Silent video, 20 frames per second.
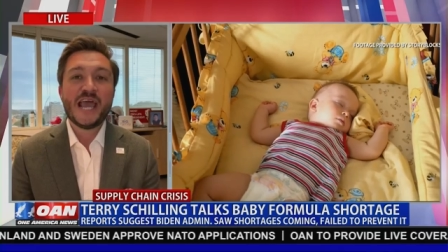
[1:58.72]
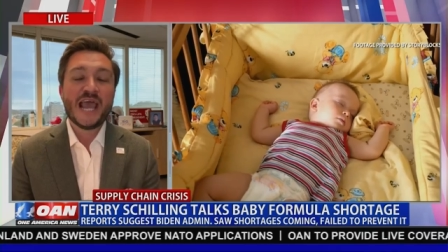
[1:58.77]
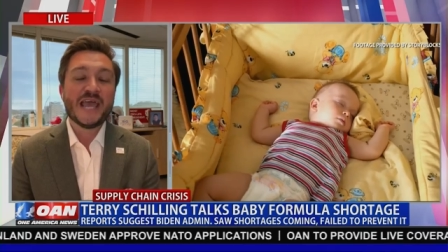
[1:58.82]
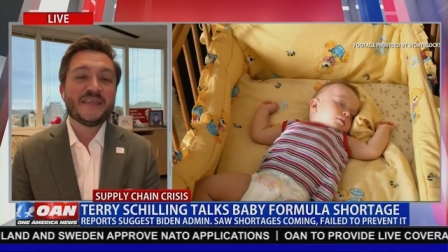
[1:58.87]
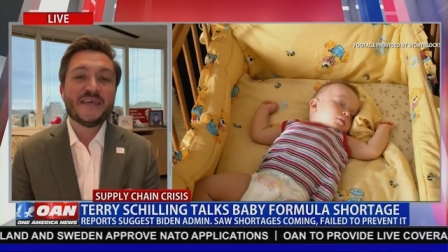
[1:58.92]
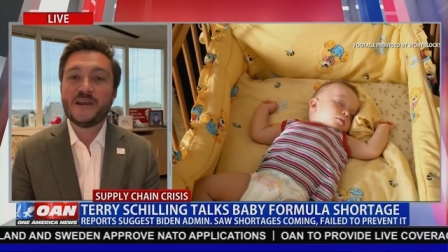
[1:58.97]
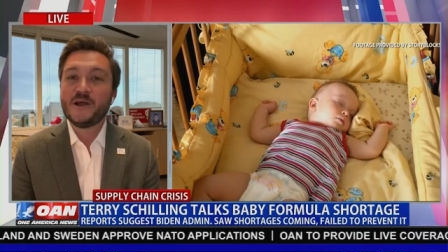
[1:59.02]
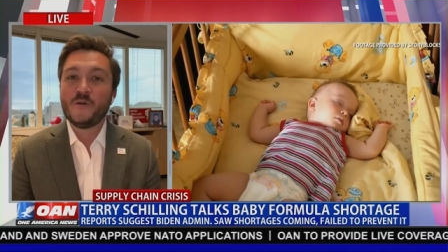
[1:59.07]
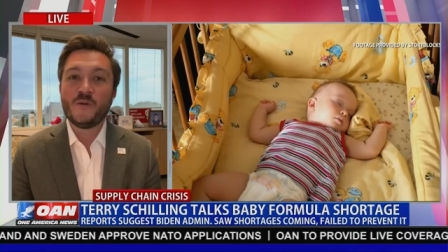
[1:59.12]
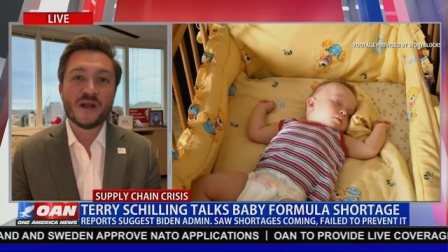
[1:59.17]
And they
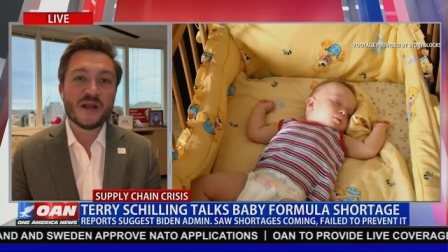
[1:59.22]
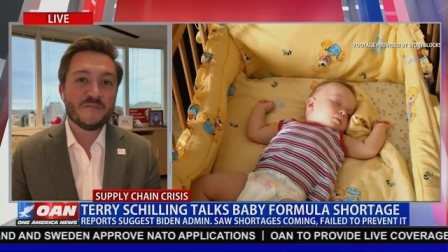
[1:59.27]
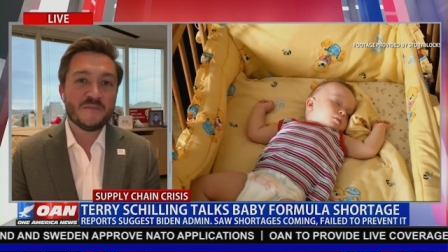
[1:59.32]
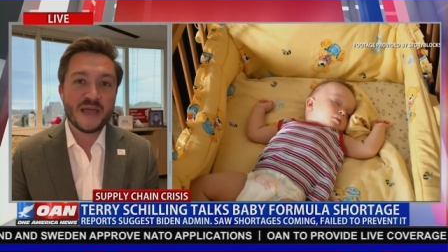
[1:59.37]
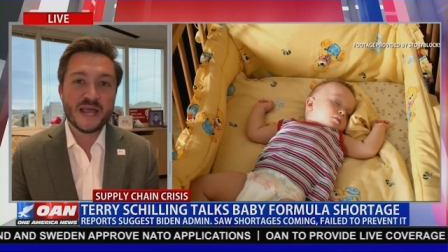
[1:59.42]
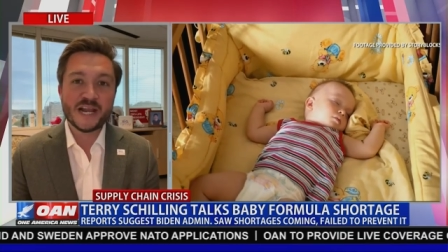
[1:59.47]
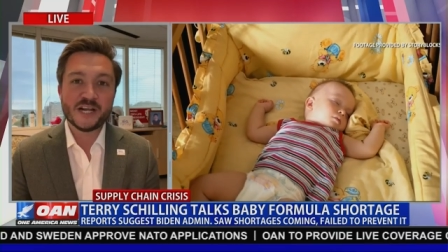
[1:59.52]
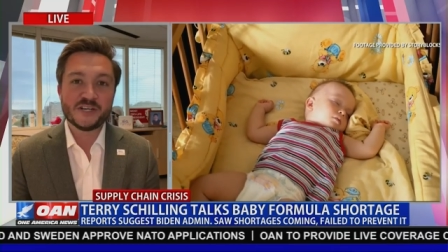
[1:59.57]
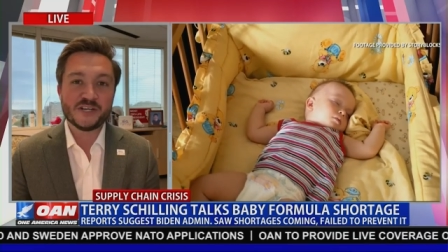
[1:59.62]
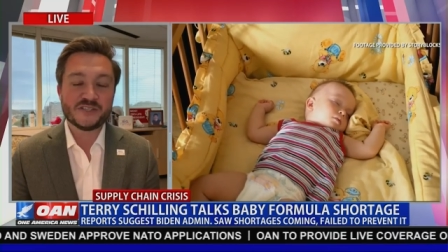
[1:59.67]
don't want to
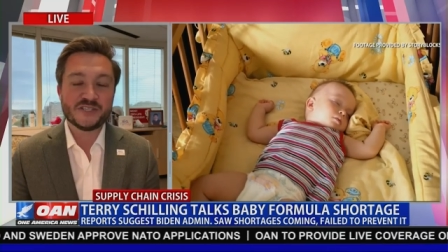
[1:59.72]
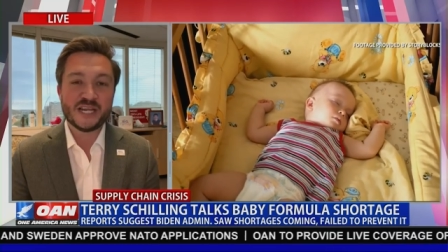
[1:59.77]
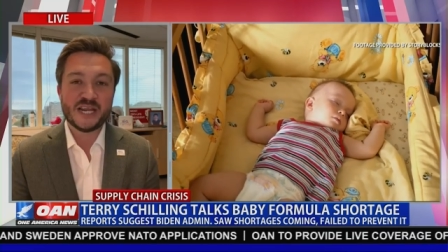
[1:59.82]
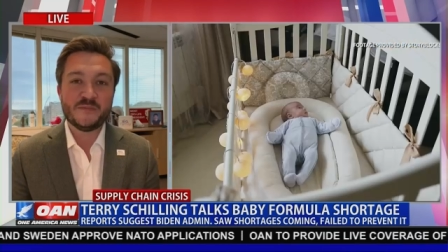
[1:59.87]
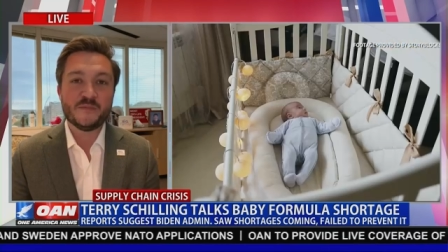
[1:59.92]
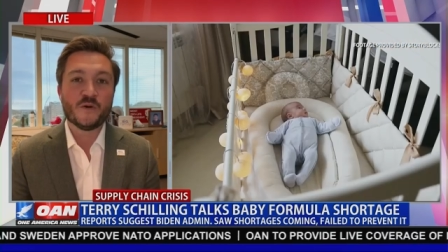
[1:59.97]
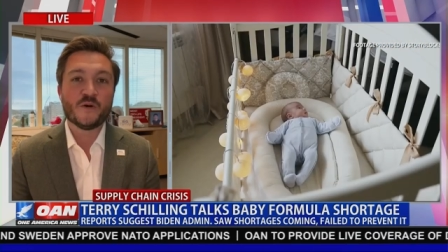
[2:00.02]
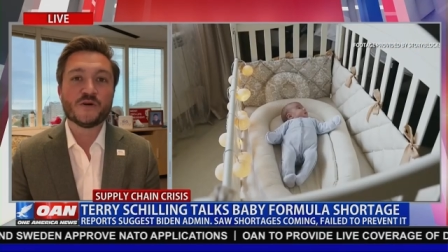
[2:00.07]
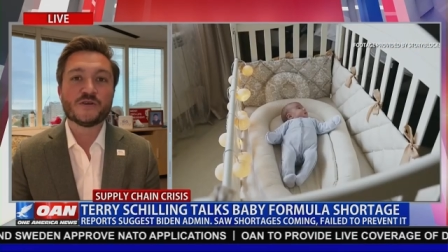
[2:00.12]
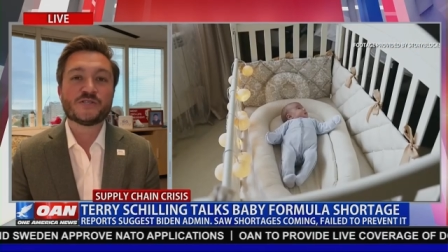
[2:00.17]
manage this
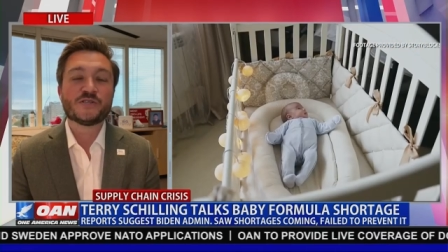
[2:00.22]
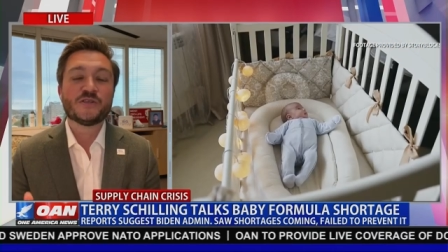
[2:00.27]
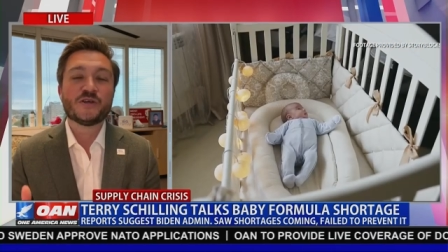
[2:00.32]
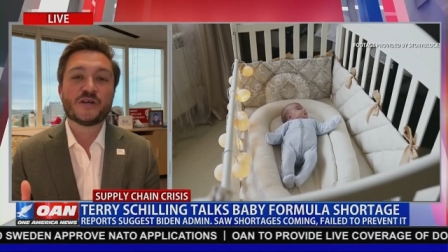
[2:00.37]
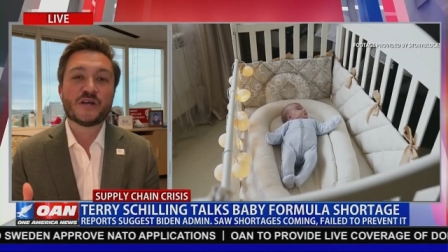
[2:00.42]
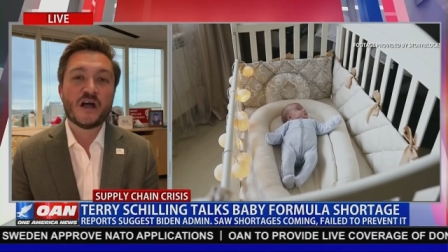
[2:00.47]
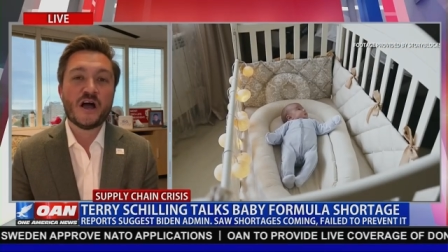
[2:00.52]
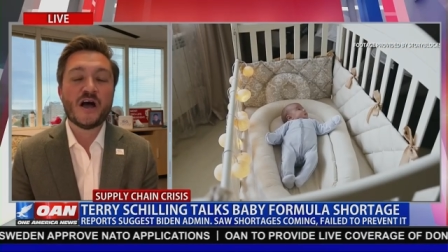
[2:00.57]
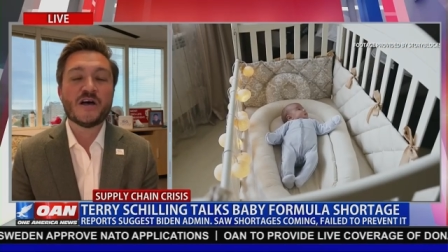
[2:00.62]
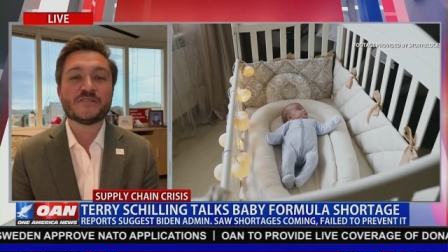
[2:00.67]
anymore. So they're
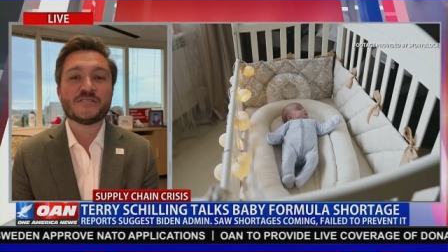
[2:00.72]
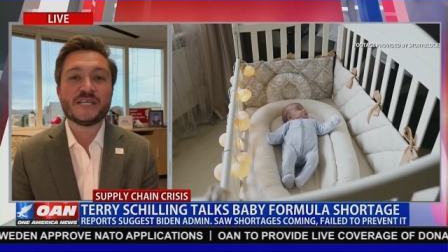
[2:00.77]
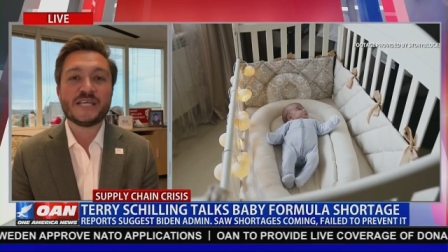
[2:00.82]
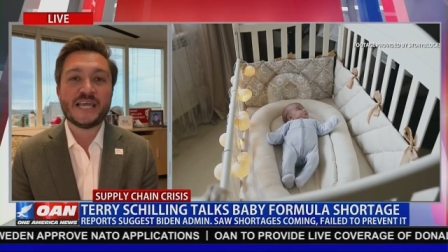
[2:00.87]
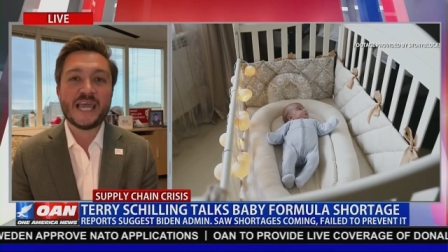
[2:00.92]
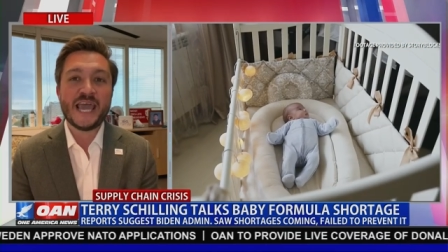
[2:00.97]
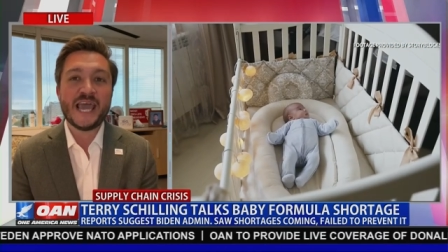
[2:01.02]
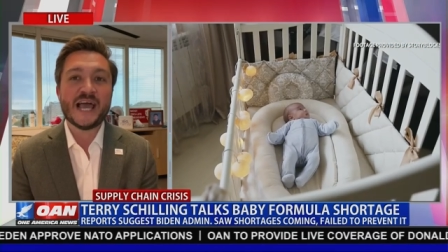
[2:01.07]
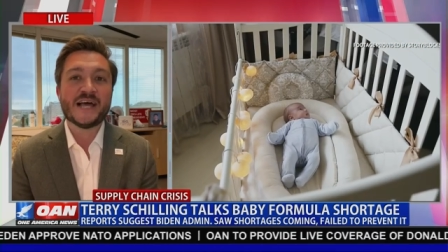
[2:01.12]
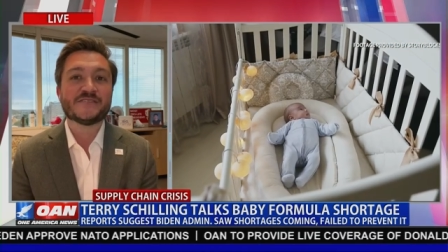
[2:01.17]
causing
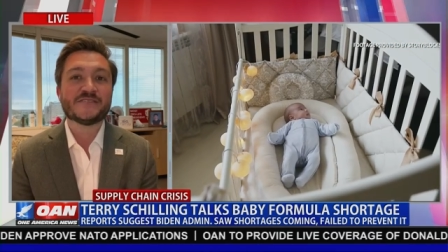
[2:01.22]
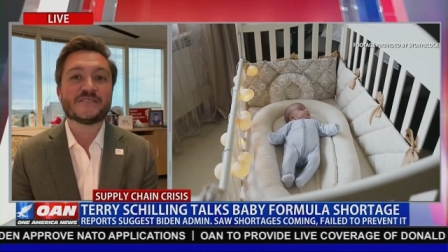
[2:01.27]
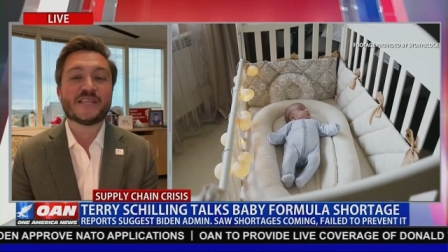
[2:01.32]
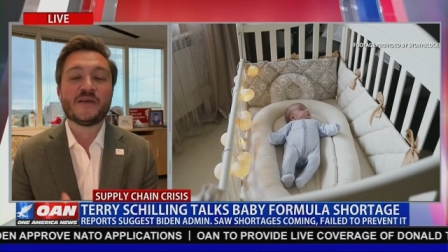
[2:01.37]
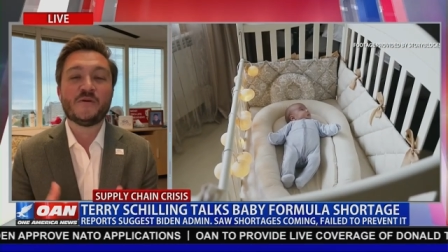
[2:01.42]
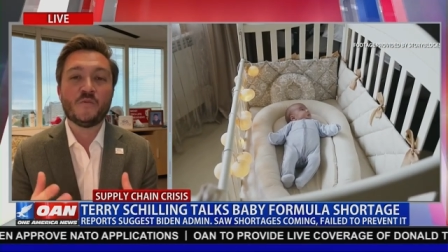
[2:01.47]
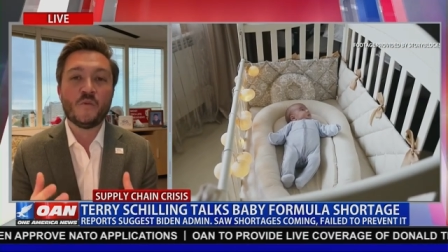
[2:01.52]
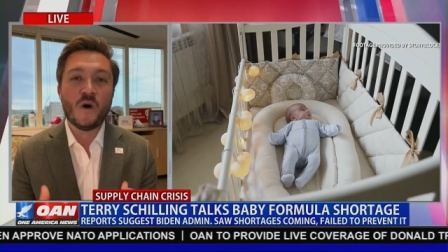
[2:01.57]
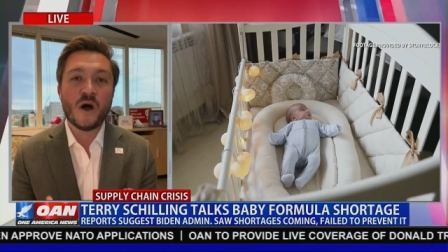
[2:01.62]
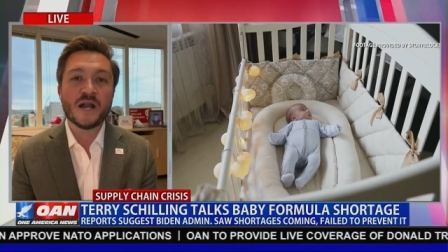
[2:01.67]
chaos. They
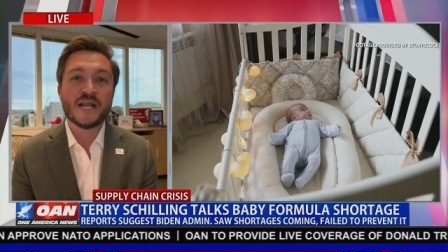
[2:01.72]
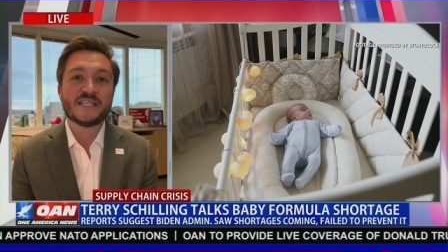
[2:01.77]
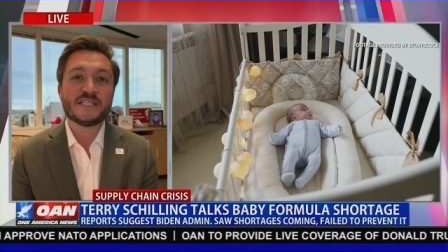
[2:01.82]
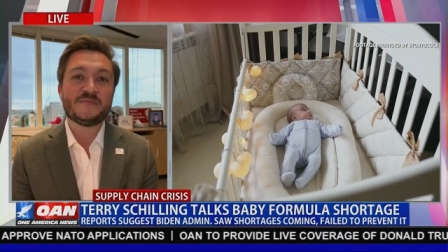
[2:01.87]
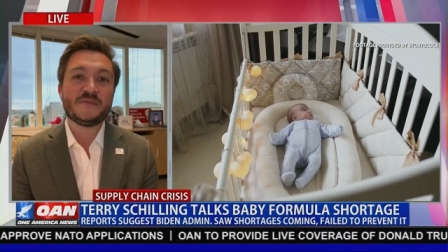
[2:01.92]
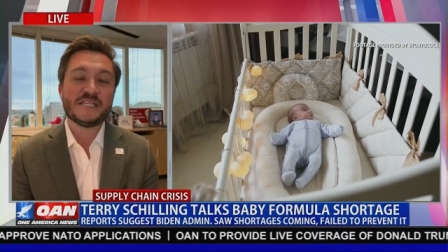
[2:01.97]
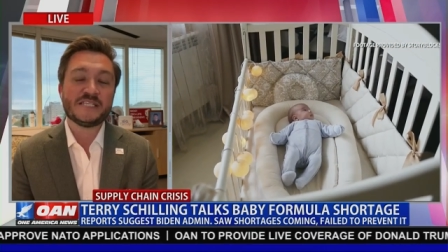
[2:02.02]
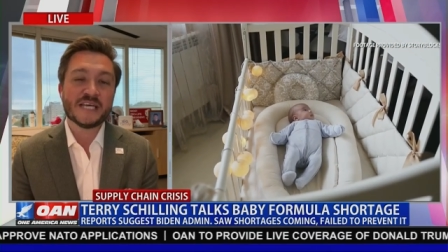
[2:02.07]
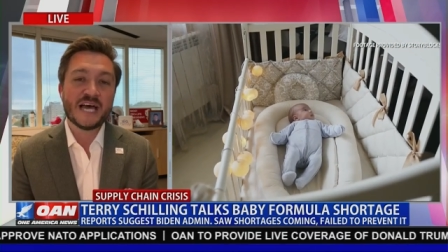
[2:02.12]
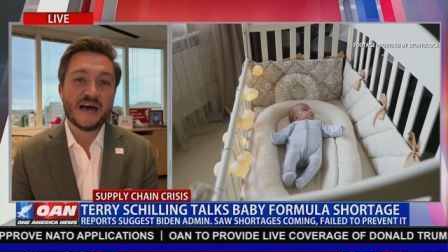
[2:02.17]
want it to
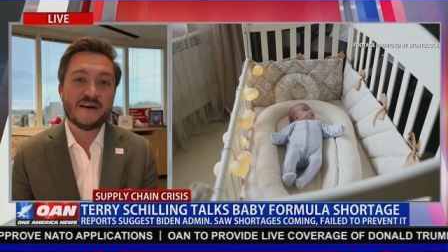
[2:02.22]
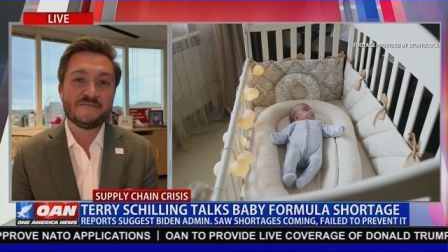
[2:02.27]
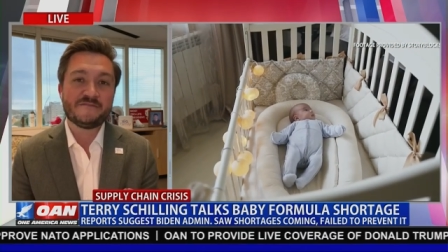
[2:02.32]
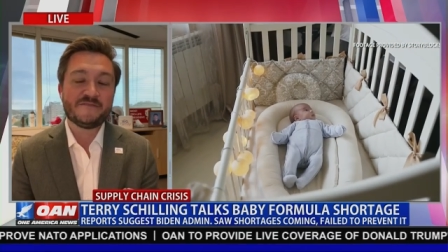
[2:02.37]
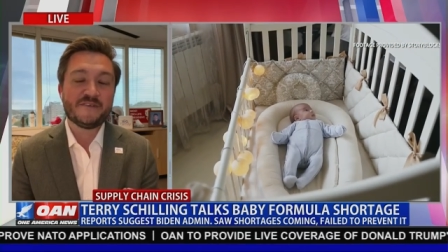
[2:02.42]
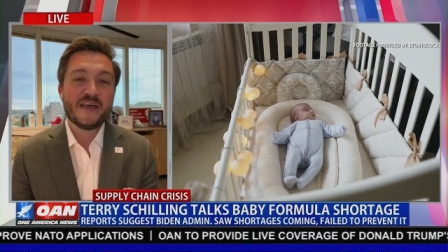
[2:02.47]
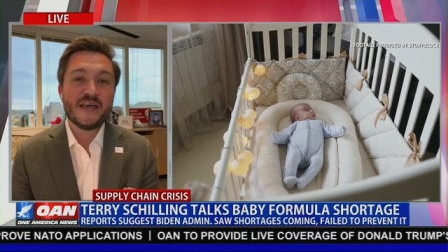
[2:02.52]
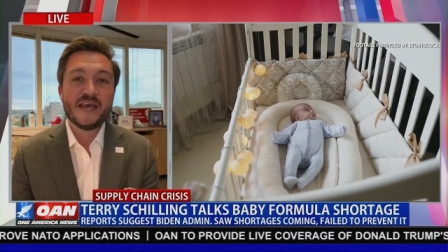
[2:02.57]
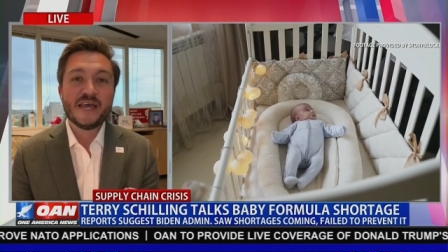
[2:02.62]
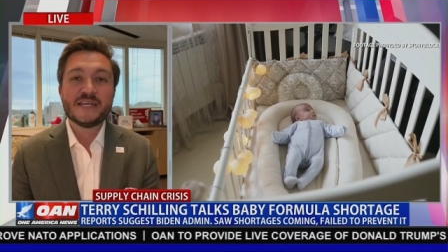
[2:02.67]
be tough
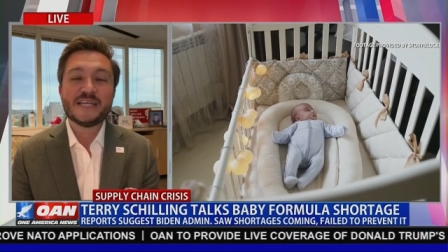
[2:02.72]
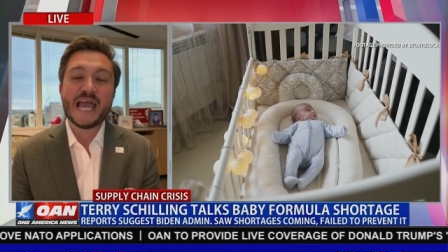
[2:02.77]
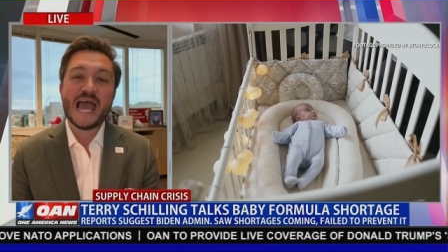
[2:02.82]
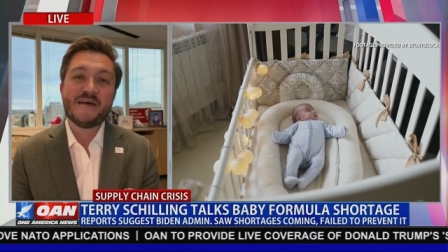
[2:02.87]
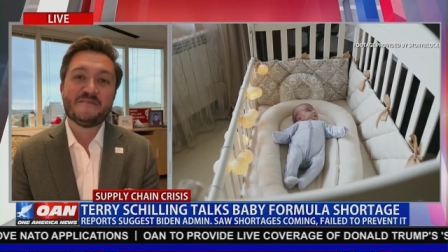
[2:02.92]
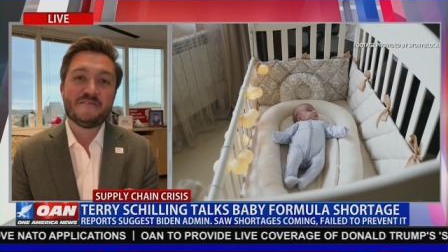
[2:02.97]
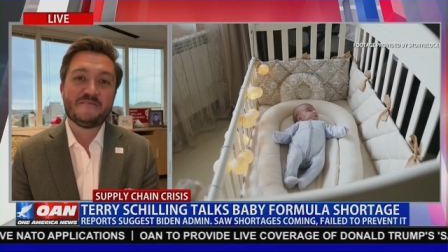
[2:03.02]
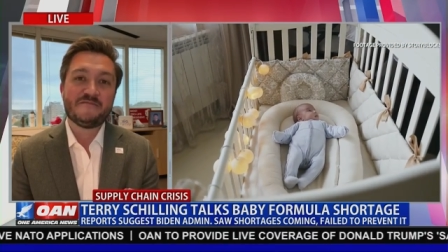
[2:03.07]
to have a